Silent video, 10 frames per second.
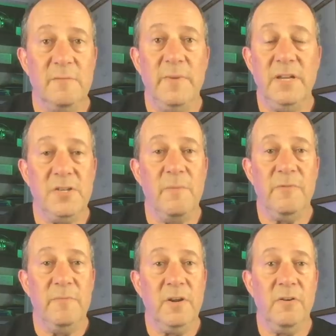big jump
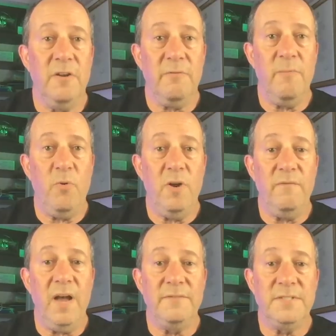from the current
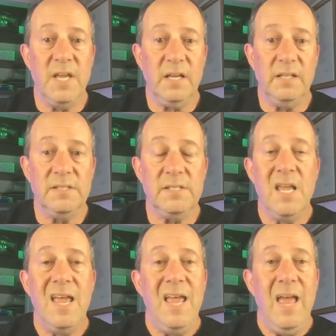3.5 seconds,
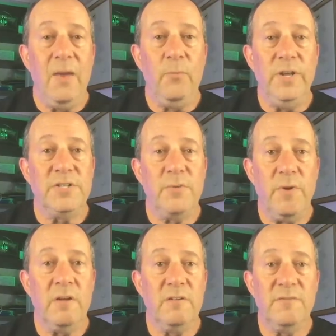and reach
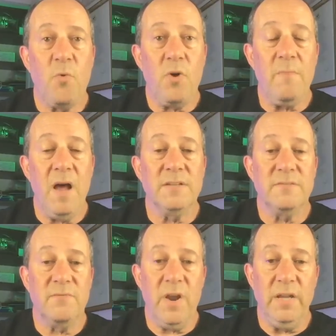340 miles
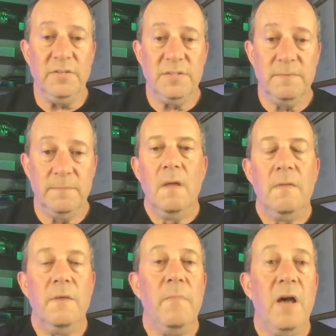of range.
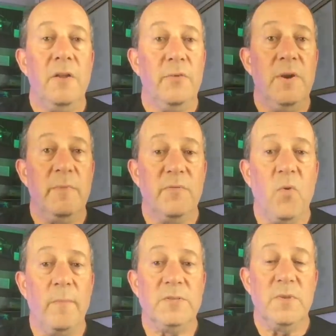The Model 3
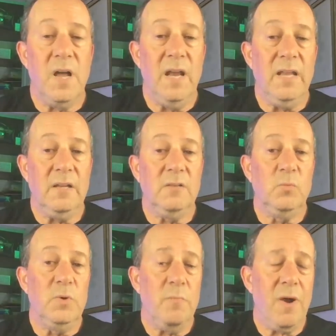Performance with high
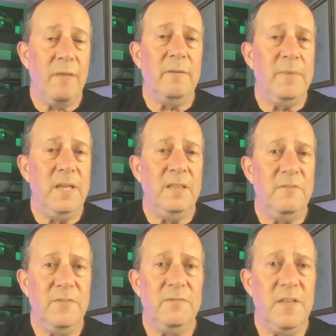nickel would probably be in
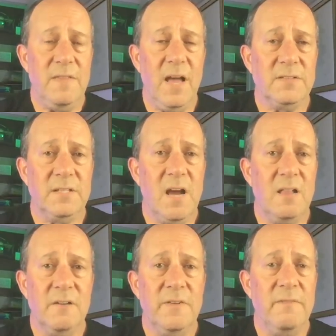the $50,000,
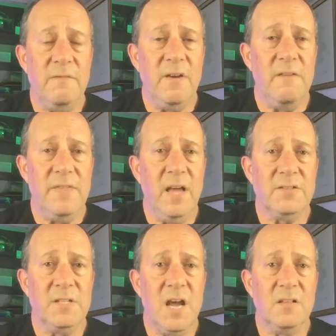
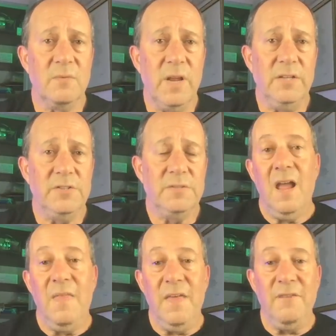$55,000 range.
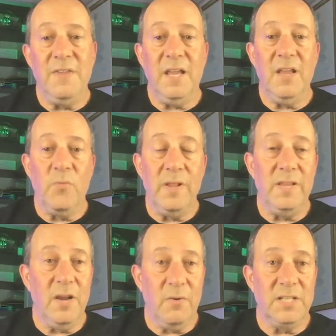And then if they get
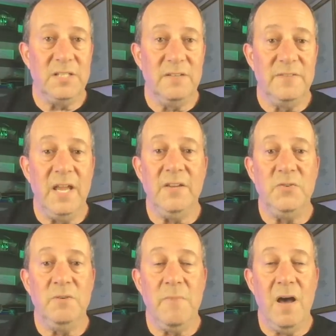really aggressive, they could
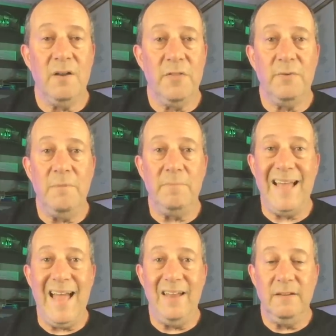do a Model 3
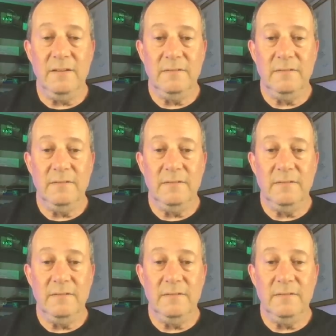Plaid